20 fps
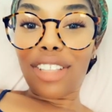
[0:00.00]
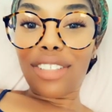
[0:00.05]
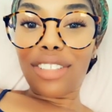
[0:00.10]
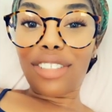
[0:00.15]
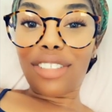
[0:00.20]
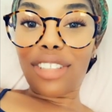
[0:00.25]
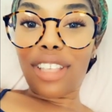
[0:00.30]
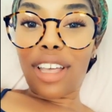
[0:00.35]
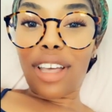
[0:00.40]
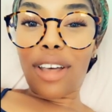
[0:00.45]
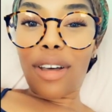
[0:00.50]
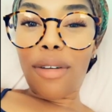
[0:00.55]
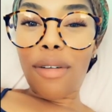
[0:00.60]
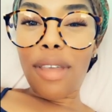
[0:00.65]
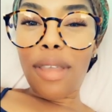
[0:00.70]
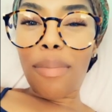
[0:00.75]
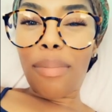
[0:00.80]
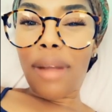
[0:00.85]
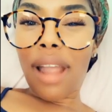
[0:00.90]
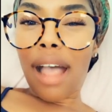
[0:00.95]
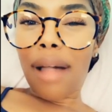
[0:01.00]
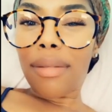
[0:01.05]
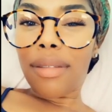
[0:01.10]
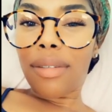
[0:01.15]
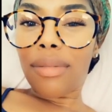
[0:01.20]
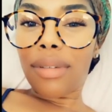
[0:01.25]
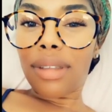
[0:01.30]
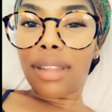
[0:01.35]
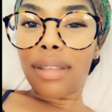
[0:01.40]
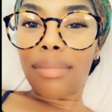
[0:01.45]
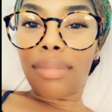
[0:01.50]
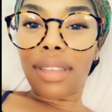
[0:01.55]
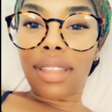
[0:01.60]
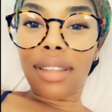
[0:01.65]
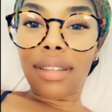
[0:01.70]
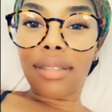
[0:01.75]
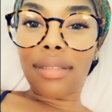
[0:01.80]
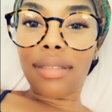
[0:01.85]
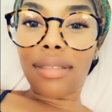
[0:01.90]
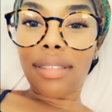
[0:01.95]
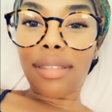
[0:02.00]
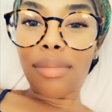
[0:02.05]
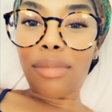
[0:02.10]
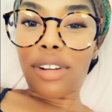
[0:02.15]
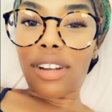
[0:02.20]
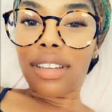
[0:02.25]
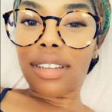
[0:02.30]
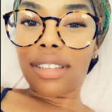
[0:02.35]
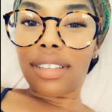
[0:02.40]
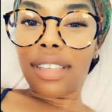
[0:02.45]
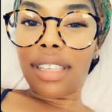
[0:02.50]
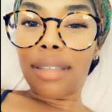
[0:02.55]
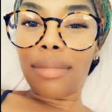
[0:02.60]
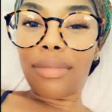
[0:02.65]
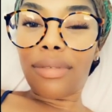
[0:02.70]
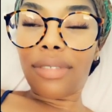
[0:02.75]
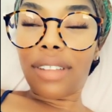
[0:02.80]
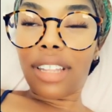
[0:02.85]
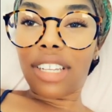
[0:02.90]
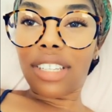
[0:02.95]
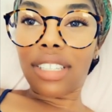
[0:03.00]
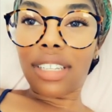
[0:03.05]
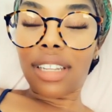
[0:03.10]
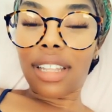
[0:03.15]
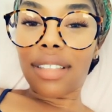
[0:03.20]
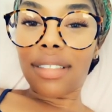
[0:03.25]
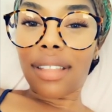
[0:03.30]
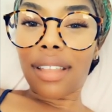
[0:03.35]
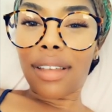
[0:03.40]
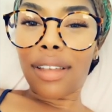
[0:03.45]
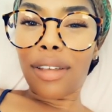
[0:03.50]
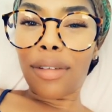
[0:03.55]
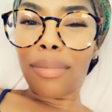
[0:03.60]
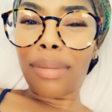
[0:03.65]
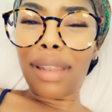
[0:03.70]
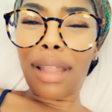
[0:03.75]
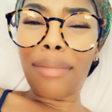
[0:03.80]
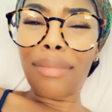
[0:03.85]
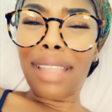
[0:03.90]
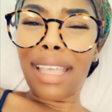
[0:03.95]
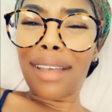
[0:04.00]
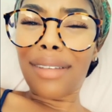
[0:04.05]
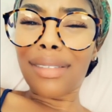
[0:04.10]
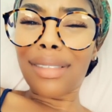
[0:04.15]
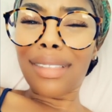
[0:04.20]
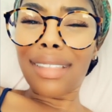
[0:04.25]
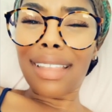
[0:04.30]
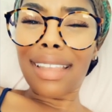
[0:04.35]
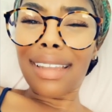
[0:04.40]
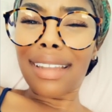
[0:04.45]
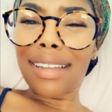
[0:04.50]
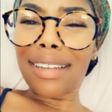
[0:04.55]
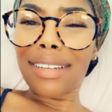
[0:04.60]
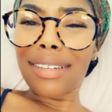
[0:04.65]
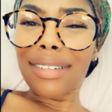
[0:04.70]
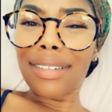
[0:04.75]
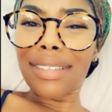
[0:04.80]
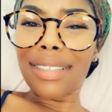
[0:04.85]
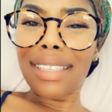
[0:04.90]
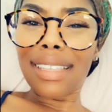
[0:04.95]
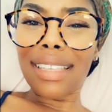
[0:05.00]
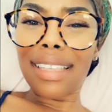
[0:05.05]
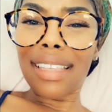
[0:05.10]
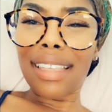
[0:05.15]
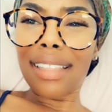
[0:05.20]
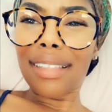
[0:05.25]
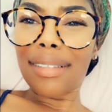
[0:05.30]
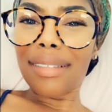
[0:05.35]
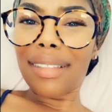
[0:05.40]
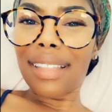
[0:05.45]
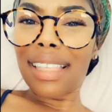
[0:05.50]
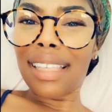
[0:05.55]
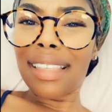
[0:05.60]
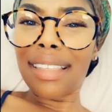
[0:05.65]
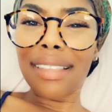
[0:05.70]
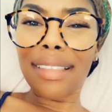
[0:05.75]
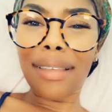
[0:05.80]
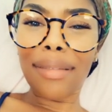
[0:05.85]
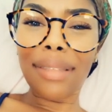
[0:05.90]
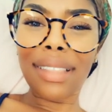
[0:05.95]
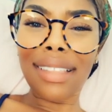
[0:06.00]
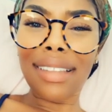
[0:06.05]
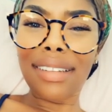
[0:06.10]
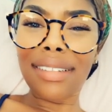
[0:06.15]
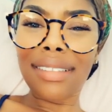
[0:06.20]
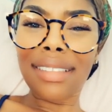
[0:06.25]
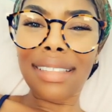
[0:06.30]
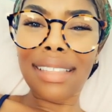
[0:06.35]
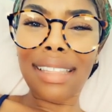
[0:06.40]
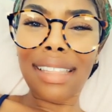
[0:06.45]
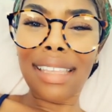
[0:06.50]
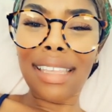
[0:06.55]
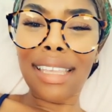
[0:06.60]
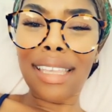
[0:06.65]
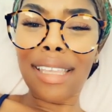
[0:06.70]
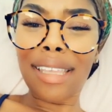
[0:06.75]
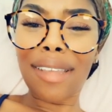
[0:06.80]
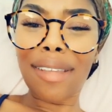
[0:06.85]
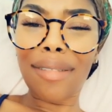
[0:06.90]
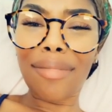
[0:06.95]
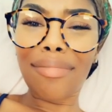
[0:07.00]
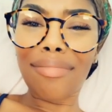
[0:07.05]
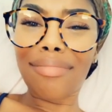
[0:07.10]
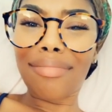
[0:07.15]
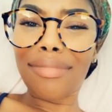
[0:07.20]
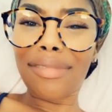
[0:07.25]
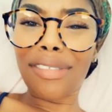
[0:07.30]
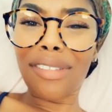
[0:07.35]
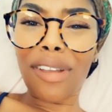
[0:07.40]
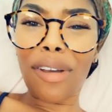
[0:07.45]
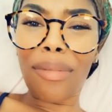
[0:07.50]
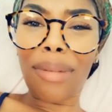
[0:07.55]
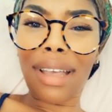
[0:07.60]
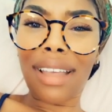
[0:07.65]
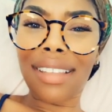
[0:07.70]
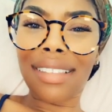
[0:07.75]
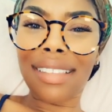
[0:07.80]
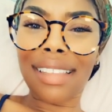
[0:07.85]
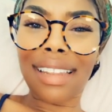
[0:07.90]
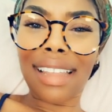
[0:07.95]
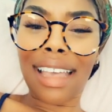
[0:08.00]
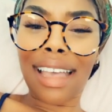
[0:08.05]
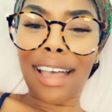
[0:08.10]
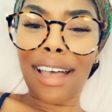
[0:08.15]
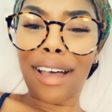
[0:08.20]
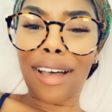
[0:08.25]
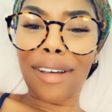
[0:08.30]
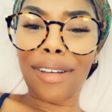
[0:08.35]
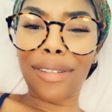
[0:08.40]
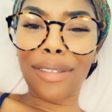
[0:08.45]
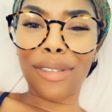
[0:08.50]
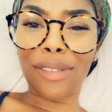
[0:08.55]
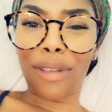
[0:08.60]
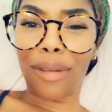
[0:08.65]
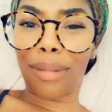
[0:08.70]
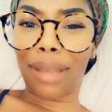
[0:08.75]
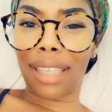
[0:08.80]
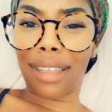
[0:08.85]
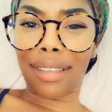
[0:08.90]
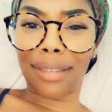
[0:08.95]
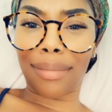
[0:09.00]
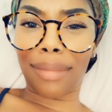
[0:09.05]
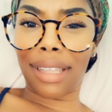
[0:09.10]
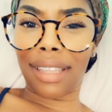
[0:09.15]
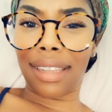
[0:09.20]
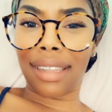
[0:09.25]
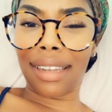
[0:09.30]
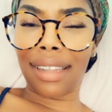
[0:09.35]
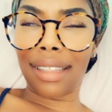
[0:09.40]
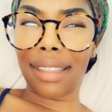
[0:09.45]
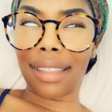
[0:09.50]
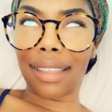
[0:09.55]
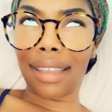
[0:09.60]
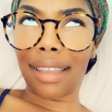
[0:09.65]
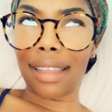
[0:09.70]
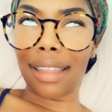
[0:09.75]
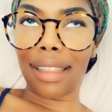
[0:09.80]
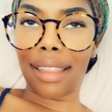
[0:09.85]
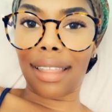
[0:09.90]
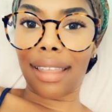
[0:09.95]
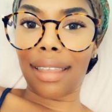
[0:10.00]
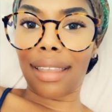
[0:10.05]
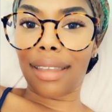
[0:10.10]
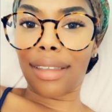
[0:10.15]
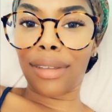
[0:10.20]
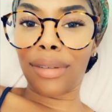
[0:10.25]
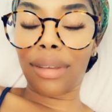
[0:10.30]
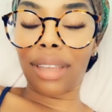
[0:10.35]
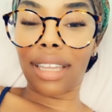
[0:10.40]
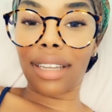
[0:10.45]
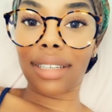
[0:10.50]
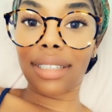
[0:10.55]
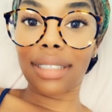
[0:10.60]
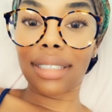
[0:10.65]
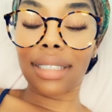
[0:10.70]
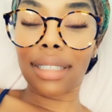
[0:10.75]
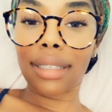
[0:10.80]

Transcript: So it probably would have been smart to keep flushing as I go, but I'm downstairs. He's upstairs asleep. Nobody's in the house. Nobody can smell anything. Like, who cares?